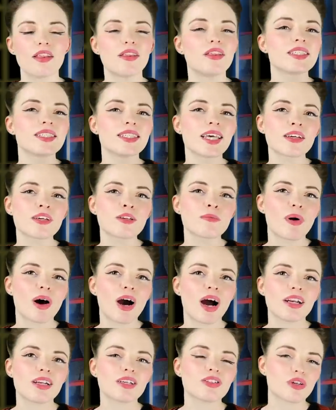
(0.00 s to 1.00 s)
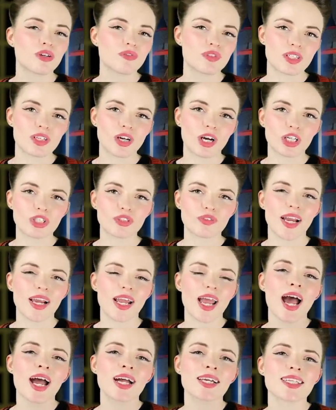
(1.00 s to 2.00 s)
The second pilot of Star Trek
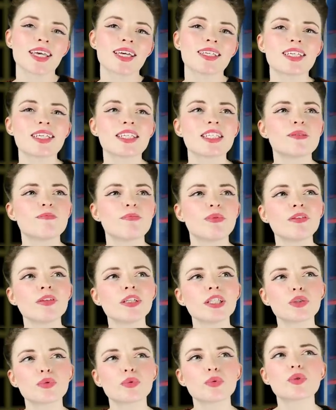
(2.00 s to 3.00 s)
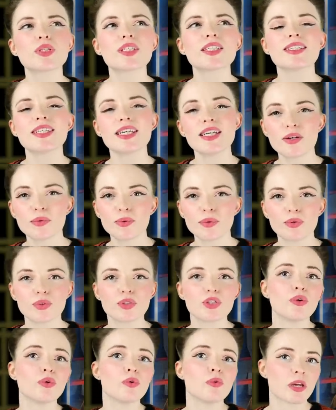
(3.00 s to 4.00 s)
acts as a spiritual sequel
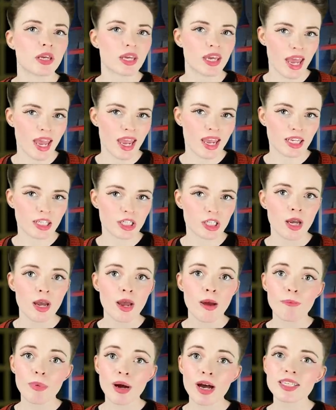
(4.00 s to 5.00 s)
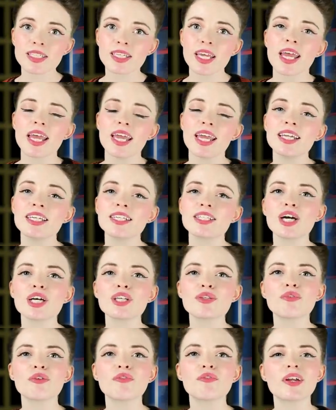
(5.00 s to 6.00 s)
to The Cage, but it
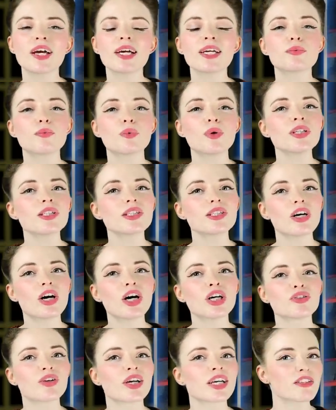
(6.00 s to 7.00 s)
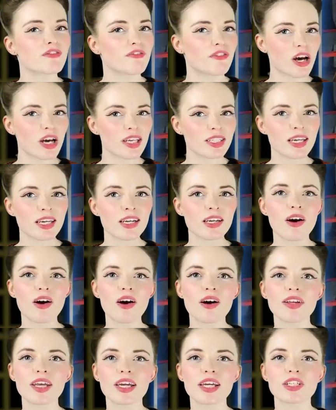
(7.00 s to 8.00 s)
does reflect what Star Trek's first
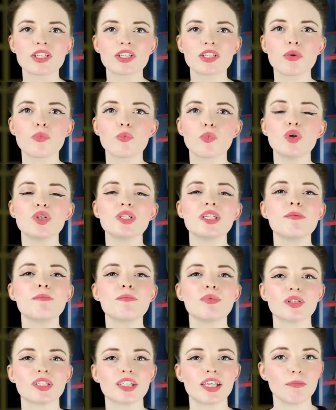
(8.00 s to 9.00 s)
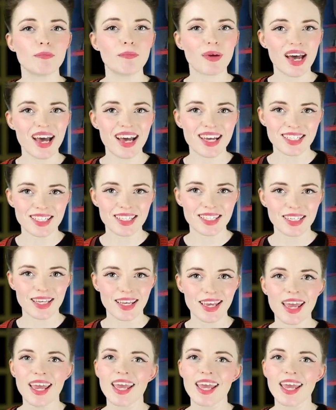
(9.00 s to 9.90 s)
incarnation would embody best.